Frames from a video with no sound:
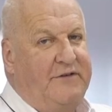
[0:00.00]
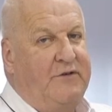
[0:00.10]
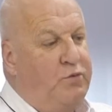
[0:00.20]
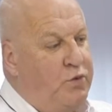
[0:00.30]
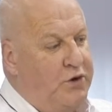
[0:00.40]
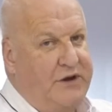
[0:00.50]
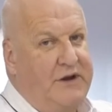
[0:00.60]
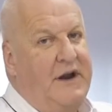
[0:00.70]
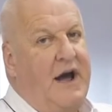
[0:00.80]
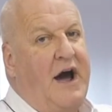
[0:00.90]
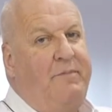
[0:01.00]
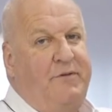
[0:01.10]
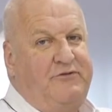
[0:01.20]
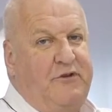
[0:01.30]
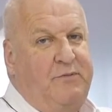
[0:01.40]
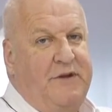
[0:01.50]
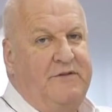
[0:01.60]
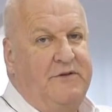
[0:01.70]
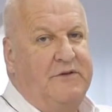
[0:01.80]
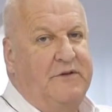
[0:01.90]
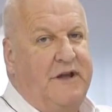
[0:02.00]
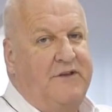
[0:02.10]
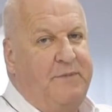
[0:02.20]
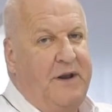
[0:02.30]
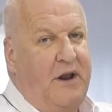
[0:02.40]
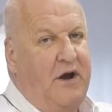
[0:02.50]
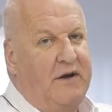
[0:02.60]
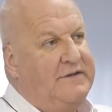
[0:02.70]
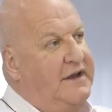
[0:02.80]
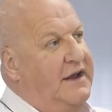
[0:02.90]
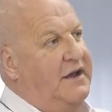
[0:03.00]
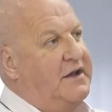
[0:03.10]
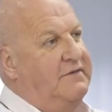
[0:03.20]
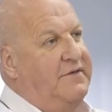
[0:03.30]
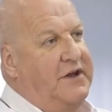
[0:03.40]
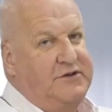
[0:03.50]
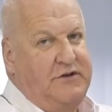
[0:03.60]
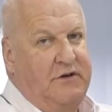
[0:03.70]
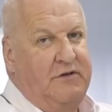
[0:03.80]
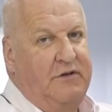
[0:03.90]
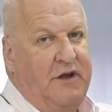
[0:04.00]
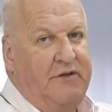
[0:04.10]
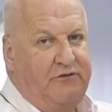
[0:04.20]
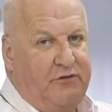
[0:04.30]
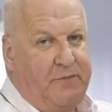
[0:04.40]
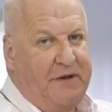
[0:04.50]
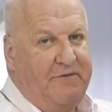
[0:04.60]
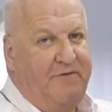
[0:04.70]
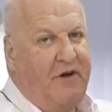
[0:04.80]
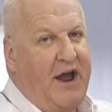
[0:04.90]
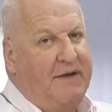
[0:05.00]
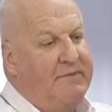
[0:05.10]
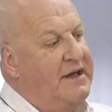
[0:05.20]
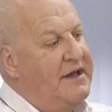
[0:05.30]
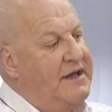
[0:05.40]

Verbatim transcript: is a wooden upper stripping tool that has been locked in a conventional stripping frame.